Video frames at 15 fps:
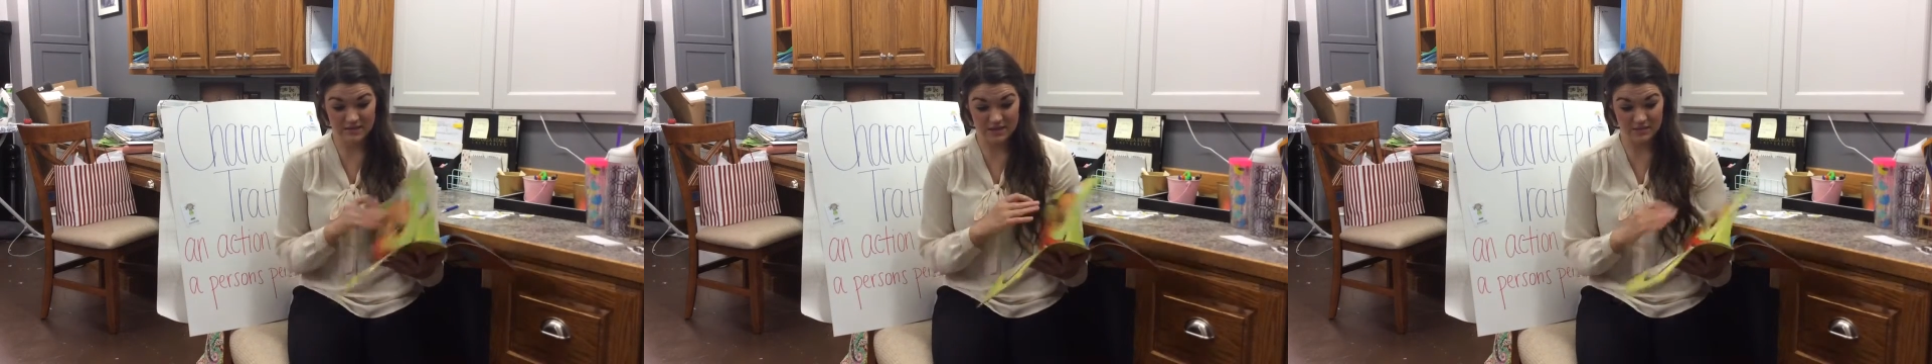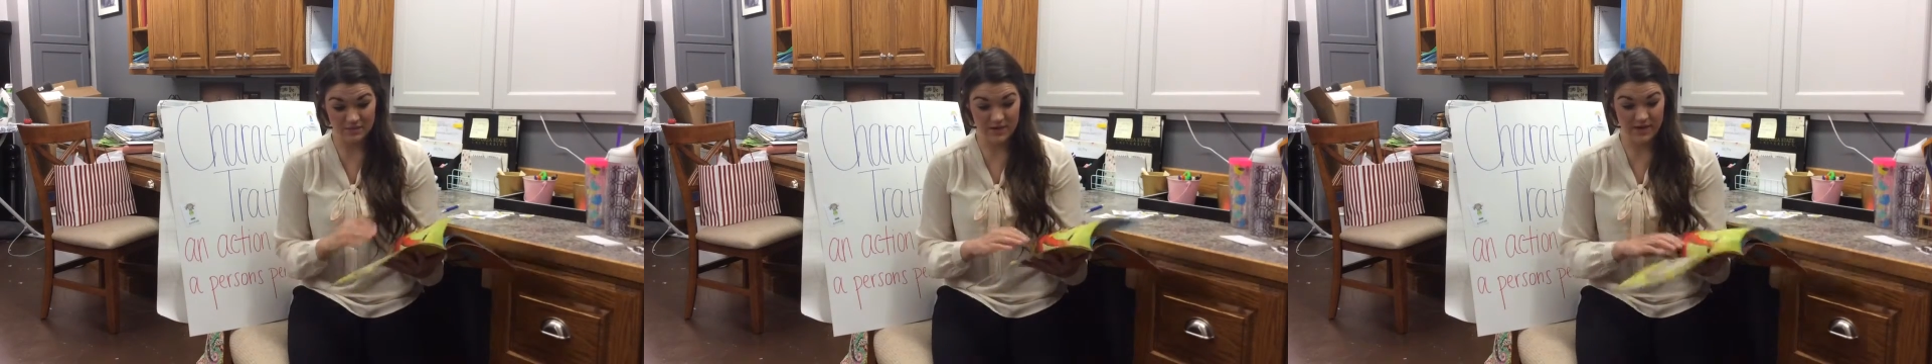
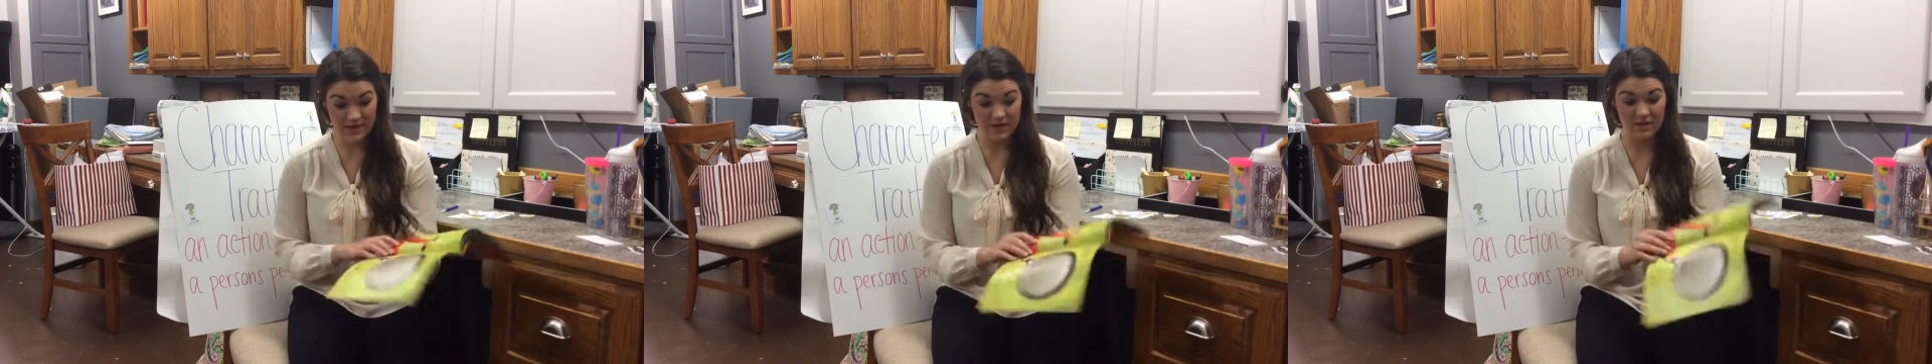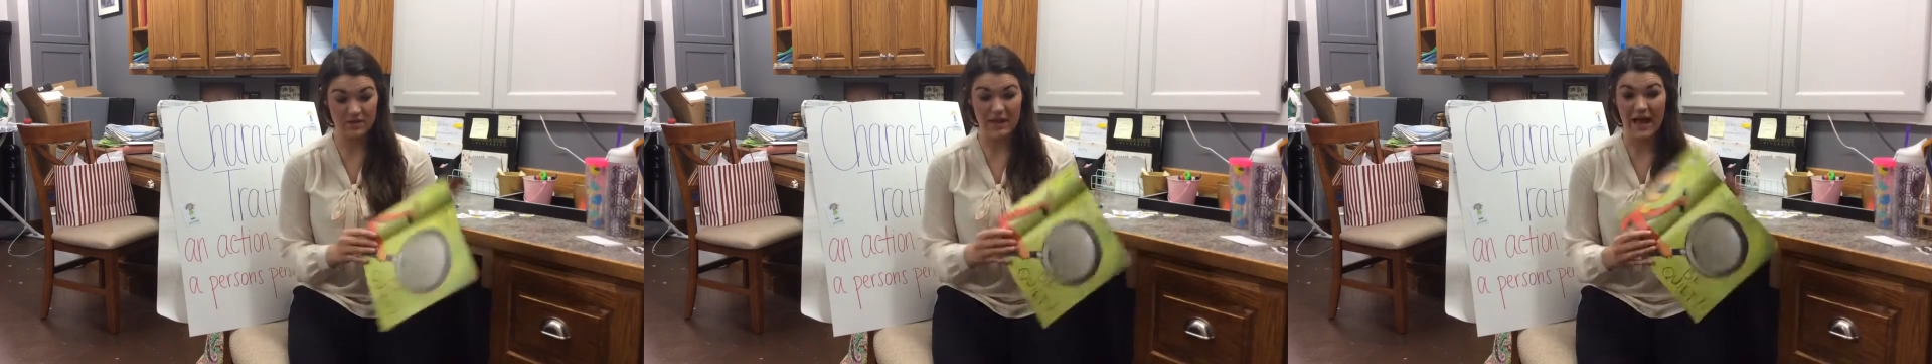and make
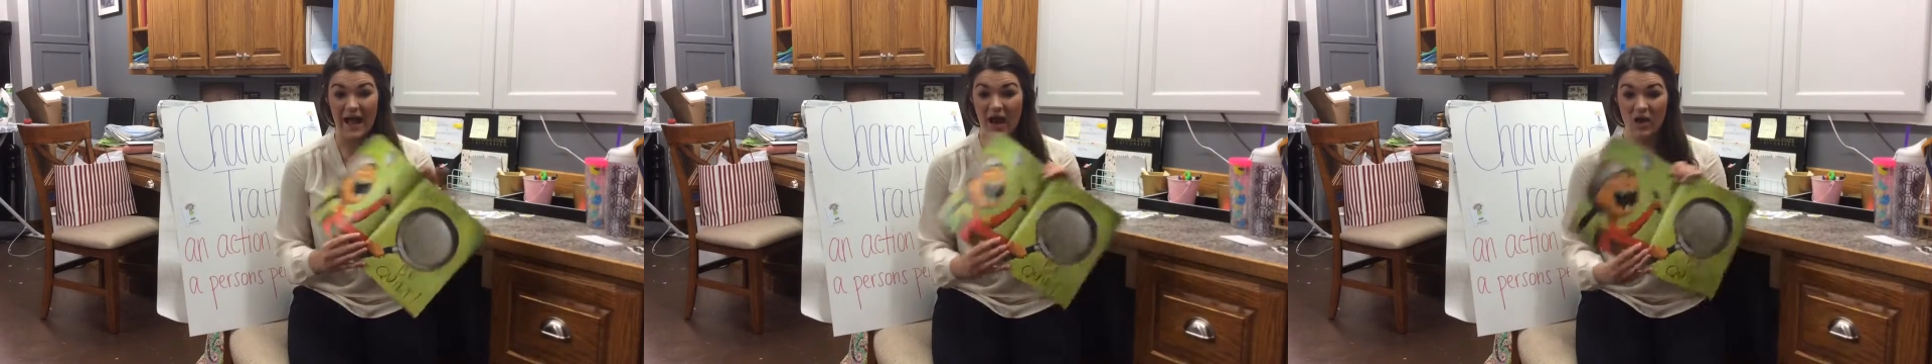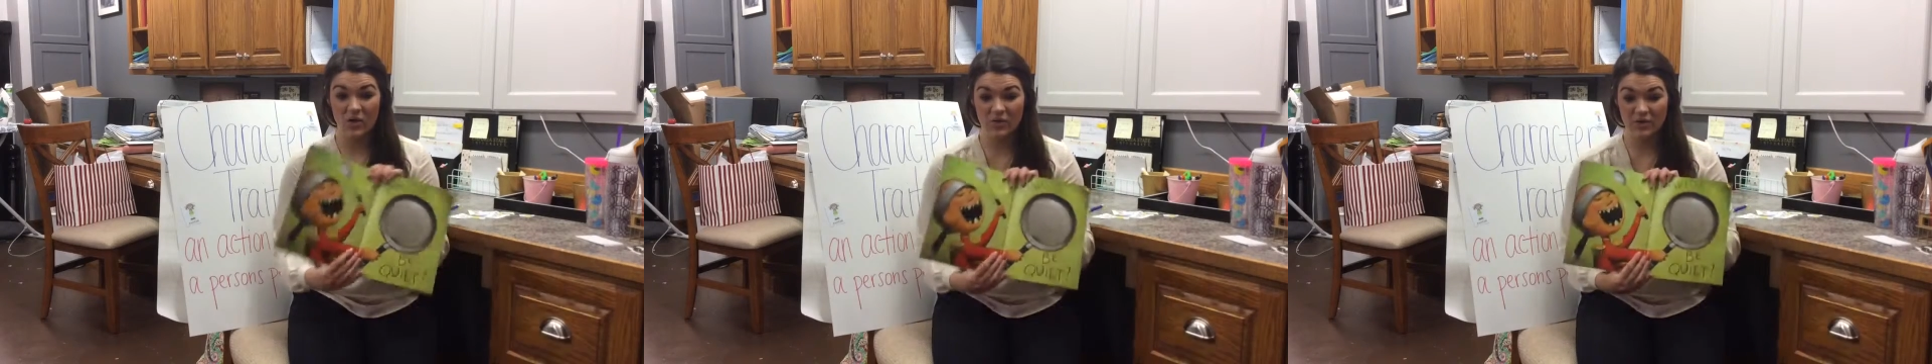it
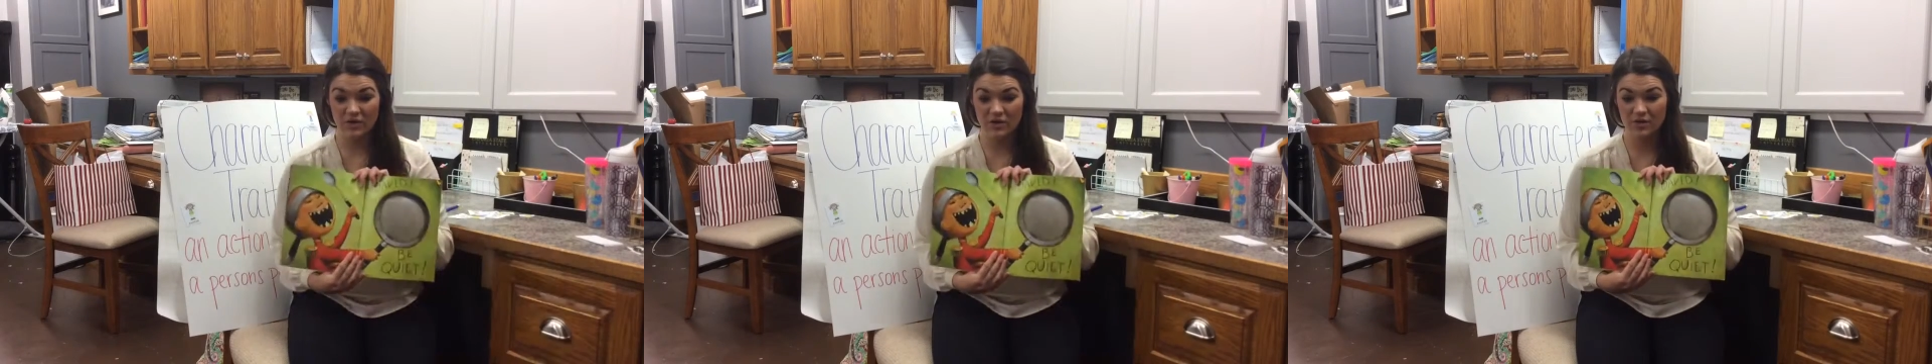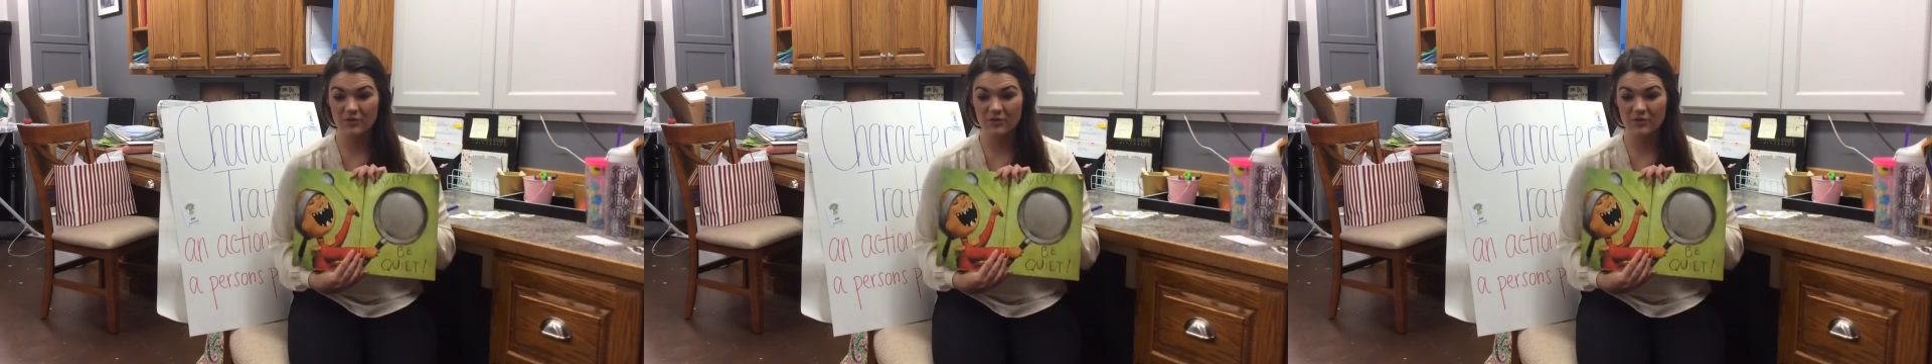loud.